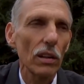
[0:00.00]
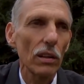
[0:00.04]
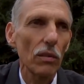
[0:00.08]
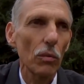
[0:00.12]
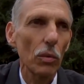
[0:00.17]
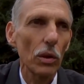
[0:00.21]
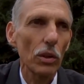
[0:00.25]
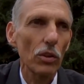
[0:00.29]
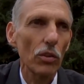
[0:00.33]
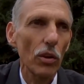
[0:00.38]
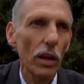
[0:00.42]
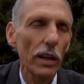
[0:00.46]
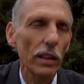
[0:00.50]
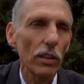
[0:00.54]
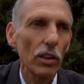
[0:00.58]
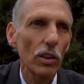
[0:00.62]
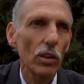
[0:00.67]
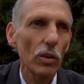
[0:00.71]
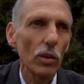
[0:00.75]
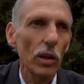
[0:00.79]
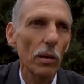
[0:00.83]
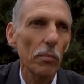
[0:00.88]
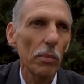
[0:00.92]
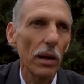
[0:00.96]
we're trying to
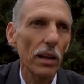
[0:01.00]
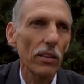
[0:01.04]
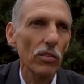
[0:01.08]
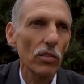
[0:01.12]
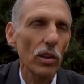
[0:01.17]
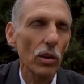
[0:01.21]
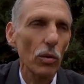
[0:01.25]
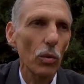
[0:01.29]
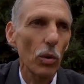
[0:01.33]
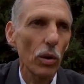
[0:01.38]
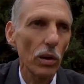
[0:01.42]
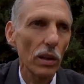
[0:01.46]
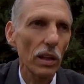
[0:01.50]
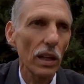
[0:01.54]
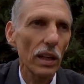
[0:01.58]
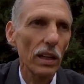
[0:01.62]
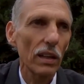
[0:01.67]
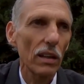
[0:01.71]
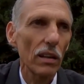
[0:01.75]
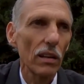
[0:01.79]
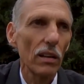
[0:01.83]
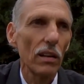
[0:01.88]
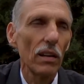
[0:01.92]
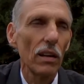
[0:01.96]
do the best to
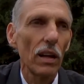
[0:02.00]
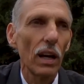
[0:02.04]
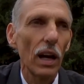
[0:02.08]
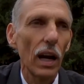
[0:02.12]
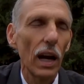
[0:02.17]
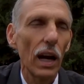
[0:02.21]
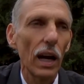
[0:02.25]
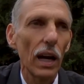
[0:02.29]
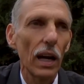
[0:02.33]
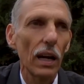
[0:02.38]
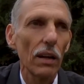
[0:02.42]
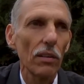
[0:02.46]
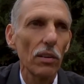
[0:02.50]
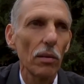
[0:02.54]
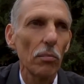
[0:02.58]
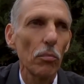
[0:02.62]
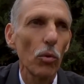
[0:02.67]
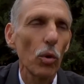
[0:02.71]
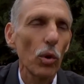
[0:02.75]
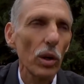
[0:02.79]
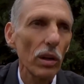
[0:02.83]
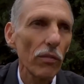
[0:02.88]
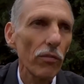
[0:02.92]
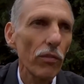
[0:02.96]
coordinate. The
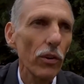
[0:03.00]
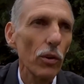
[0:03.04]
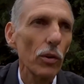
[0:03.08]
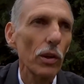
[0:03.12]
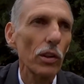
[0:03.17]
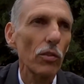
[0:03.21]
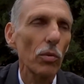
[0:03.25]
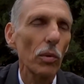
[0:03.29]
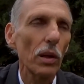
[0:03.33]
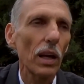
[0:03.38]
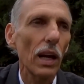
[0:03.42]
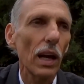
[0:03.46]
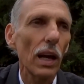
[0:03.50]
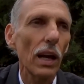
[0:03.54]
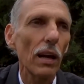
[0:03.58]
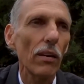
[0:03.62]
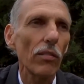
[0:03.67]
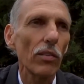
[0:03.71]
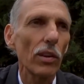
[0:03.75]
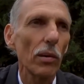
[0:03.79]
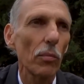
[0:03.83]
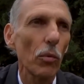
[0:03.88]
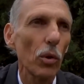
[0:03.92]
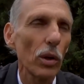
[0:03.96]
more influence we
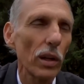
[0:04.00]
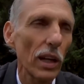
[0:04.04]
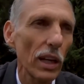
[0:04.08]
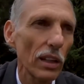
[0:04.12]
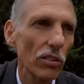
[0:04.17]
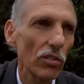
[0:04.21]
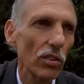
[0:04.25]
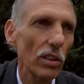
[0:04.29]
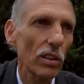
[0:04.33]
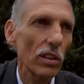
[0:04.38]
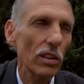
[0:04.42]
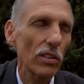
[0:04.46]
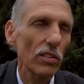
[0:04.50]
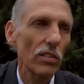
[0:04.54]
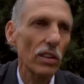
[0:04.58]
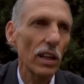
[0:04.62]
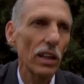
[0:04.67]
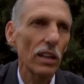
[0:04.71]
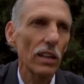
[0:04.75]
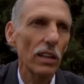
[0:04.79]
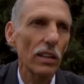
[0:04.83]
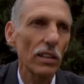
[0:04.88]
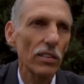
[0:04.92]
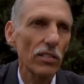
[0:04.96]
have, the more
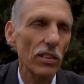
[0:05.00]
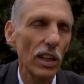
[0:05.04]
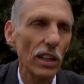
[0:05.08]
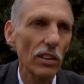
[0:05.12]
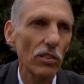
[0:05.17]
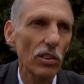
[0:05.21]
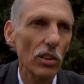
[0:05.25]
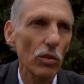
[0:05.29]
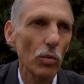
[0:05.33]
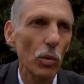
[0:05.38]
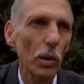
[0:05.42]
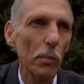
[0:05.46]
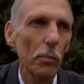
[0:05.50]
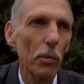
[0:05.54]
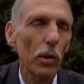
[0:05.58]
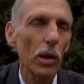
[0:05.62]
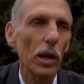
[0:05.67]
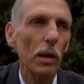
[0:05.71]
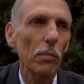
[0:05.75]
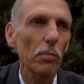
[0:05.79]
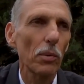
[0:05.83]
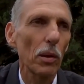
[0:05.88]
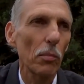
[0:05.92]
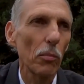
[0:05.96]
the stations we
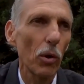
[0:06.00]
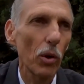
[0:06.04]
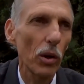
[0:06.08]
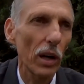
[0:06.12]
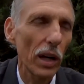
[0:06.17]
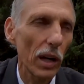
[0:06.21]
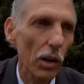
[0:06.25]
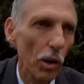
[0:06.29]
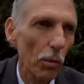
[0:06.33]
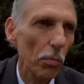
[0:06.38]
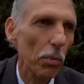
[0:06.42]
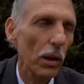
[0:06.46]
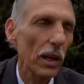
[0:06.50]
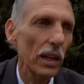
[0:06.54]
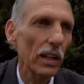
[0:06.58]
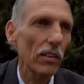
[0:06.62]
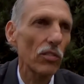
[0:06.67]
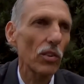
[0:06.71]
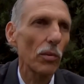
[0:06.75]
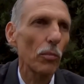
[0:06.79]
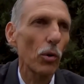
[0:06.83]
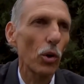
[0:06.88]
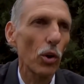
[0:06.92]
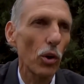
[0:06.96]
put up, the more
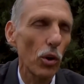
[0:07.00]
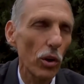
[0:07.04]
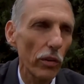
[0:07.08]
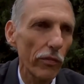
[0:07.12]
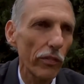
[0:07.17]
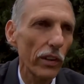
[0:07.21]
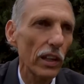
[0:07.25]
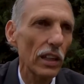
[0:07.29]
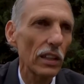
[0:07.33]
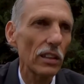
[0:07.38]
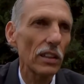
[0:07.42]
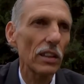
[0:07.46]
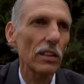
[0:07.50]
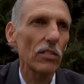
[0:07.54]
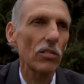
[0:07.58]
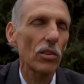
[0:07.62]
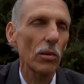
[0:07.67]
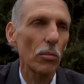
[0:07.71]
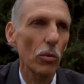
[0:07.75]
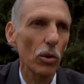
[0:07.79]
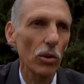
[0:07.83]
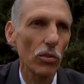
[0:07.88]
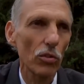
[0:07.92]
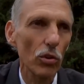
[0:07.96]
airplanes, the more orphanages,
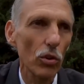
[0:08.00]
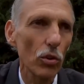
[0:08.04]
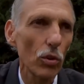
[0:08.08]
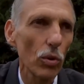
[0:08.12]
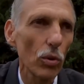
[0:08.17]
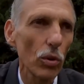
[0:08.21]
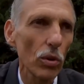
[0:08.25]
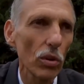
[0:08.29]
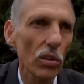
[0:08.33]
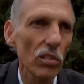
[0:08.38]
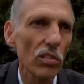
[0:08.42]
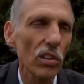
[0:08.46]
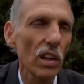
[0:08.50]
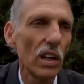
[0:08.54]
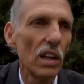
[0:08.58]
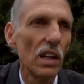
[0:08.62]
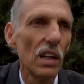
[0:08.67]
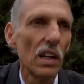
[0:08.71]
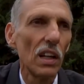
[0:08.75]
the more schools,